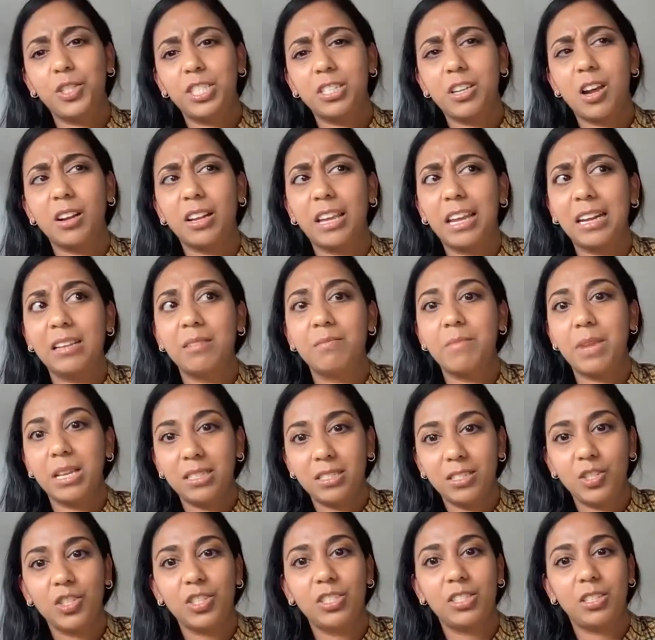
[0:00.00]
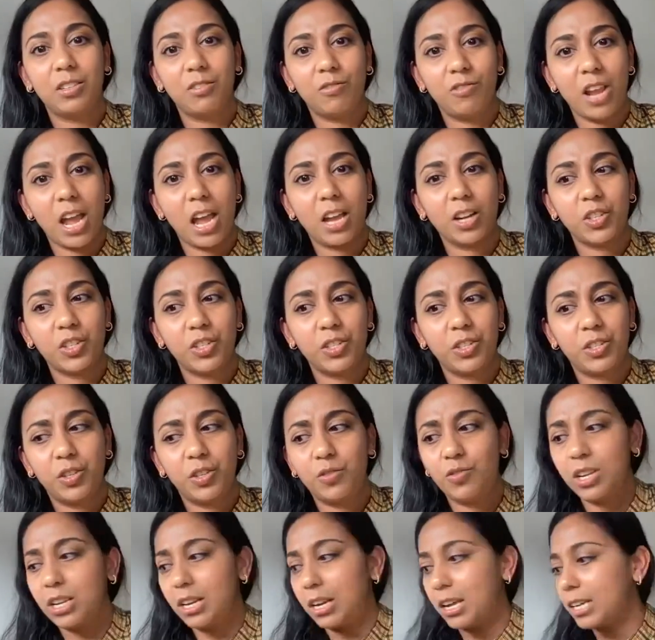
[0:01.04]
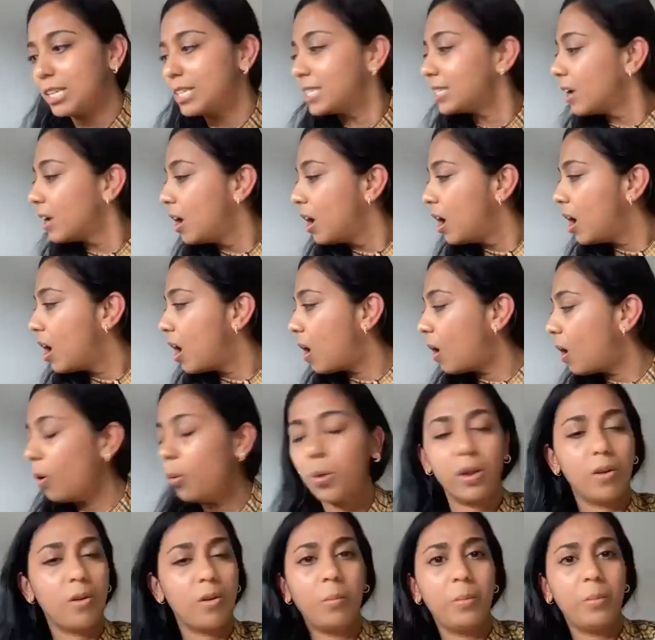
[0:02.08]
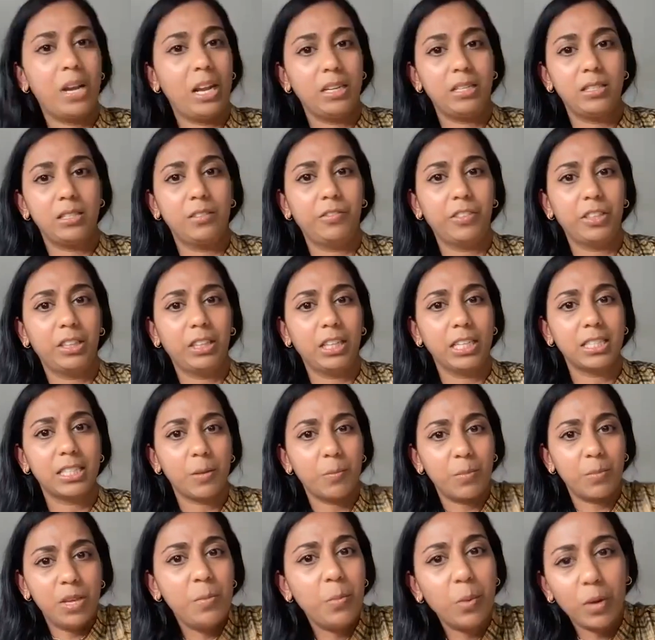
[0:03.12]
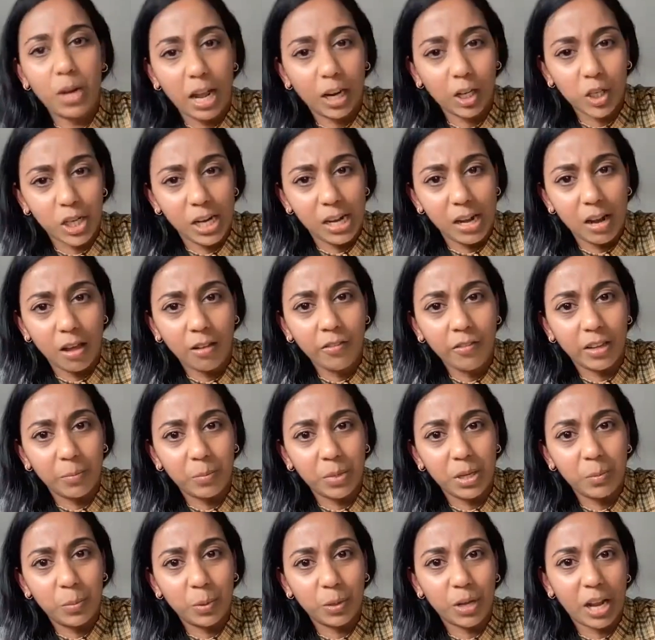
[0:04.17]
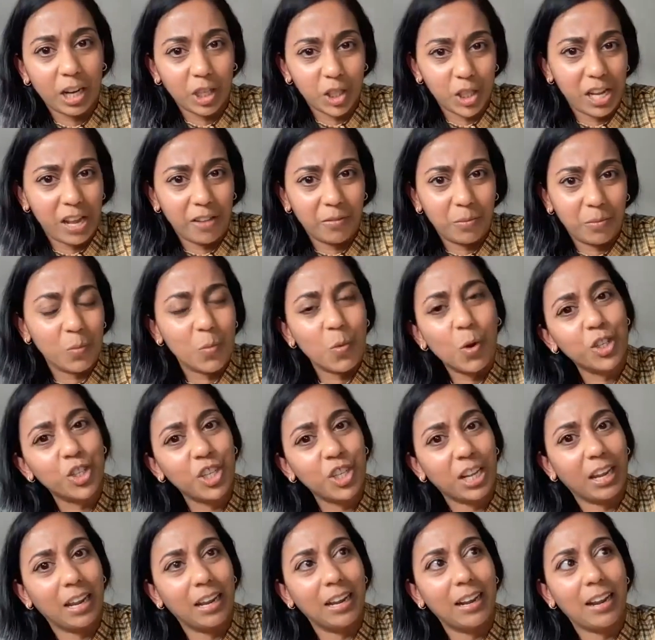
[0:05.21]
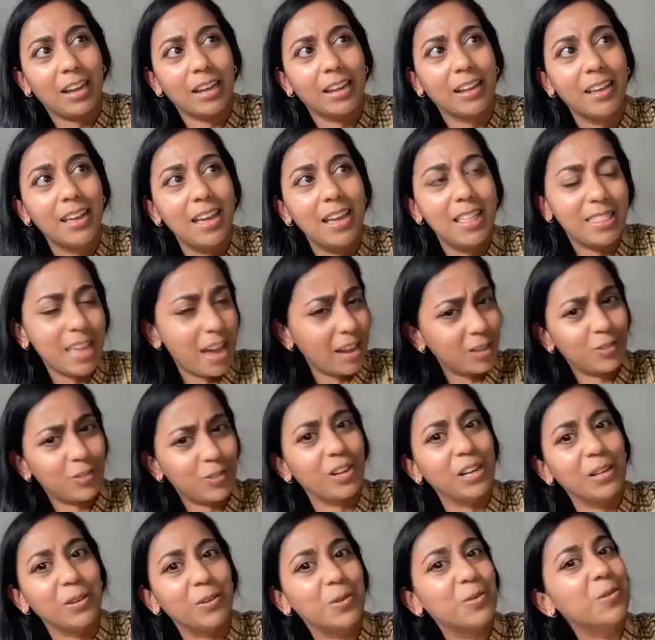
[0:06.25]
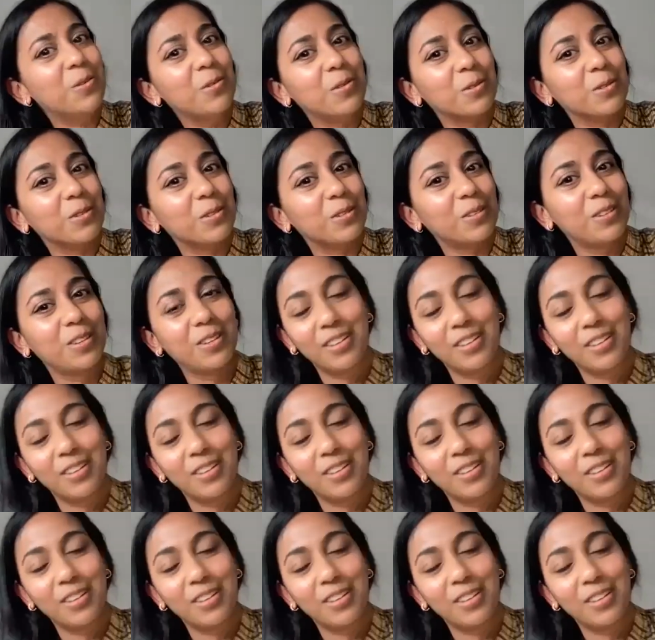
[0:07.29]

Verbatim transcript: you start getting messages and reactions and you realize oh we're nominated for things like people actually love it people actually have been watching it like that's really cool